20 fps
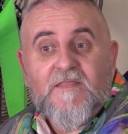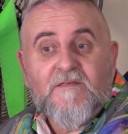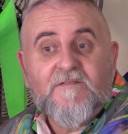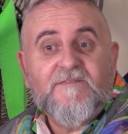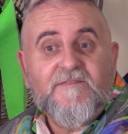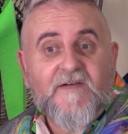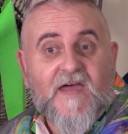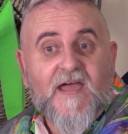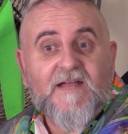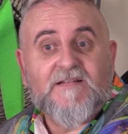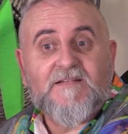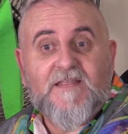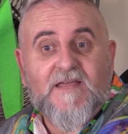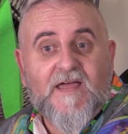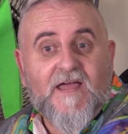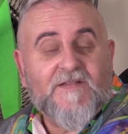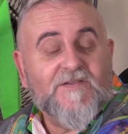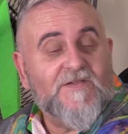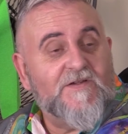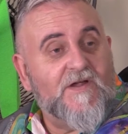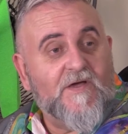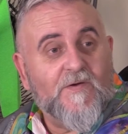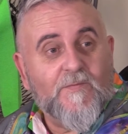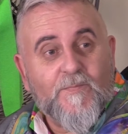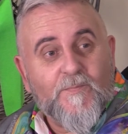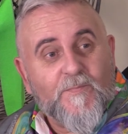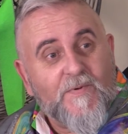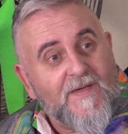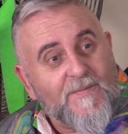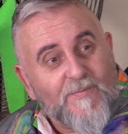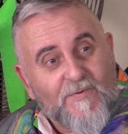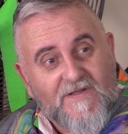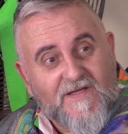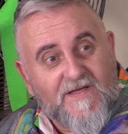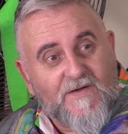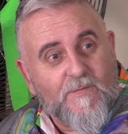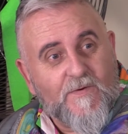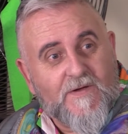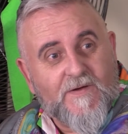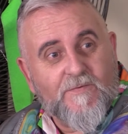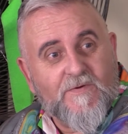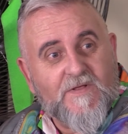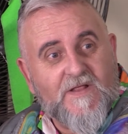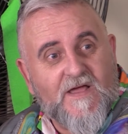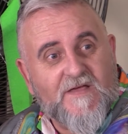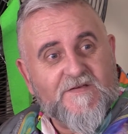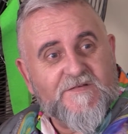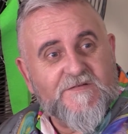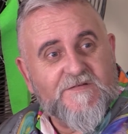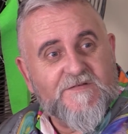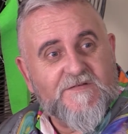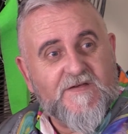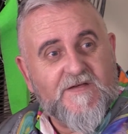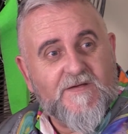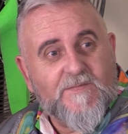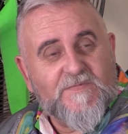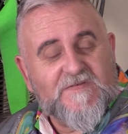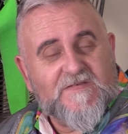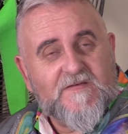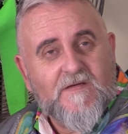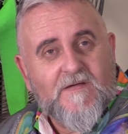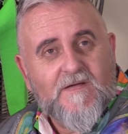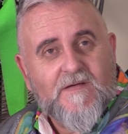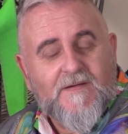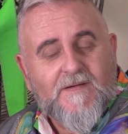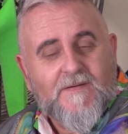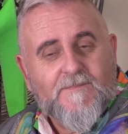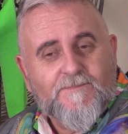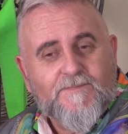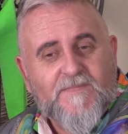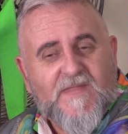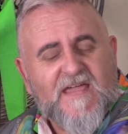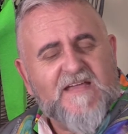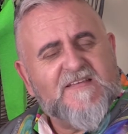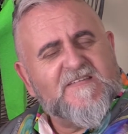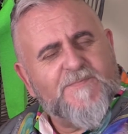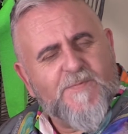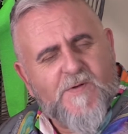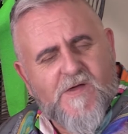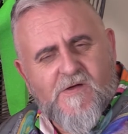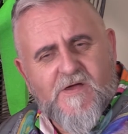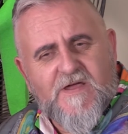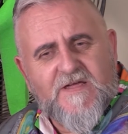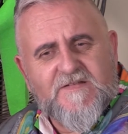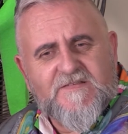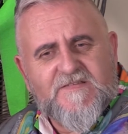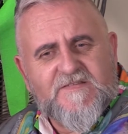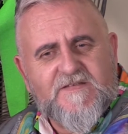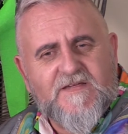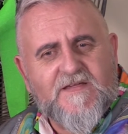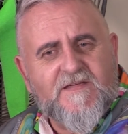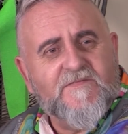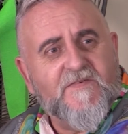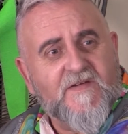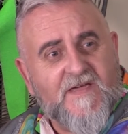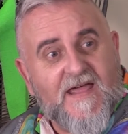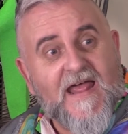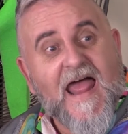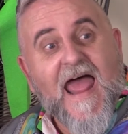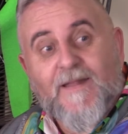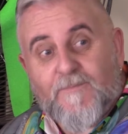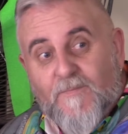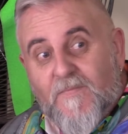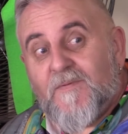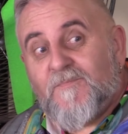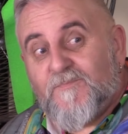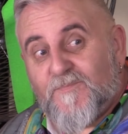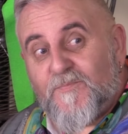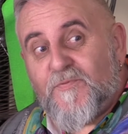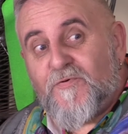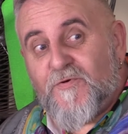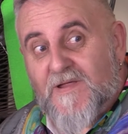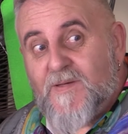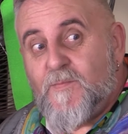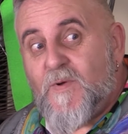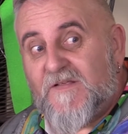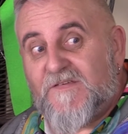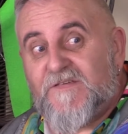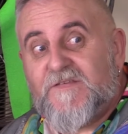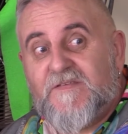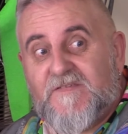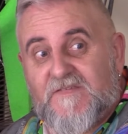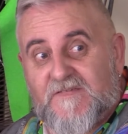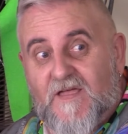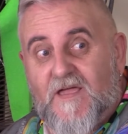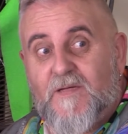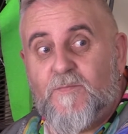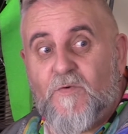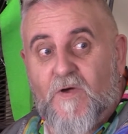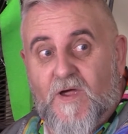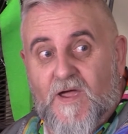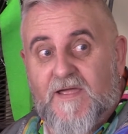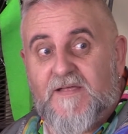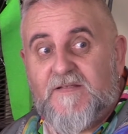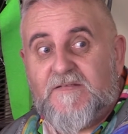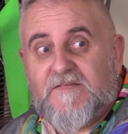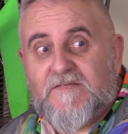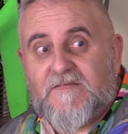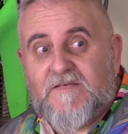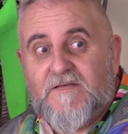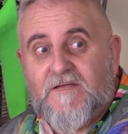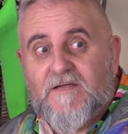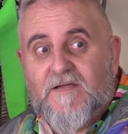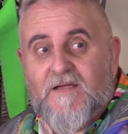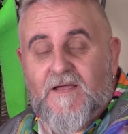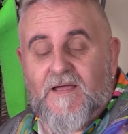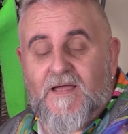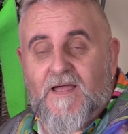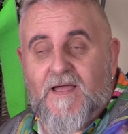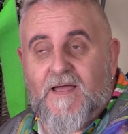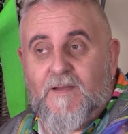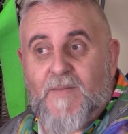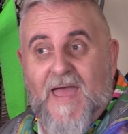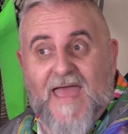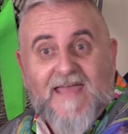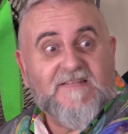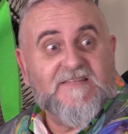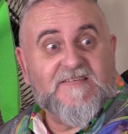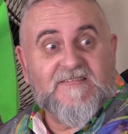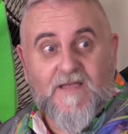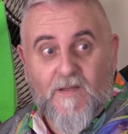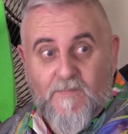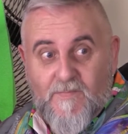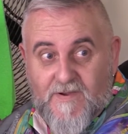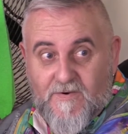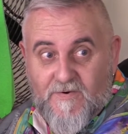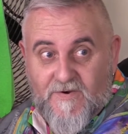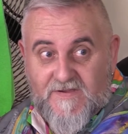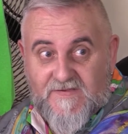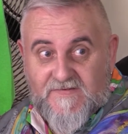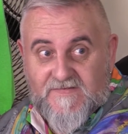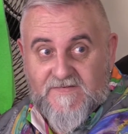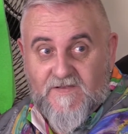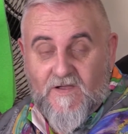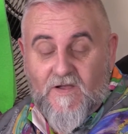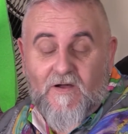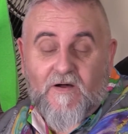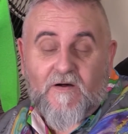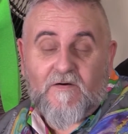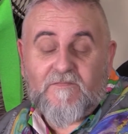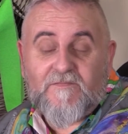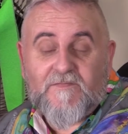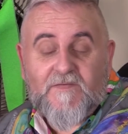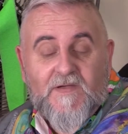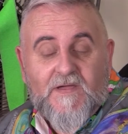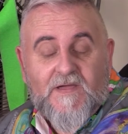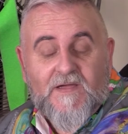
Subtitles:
the fact that people in queer relationships experience DV at pretty much the same rates, and some areas of